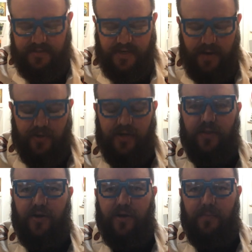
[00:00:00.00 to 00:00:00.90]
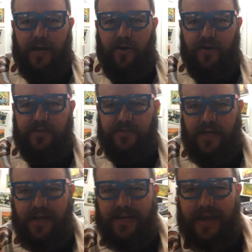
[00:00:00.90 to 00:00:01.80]
today we're going to learn about an artist
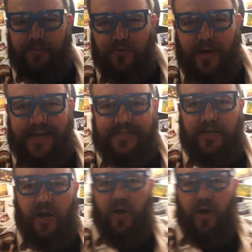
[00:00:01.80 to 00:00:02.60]
named Gregg Segal.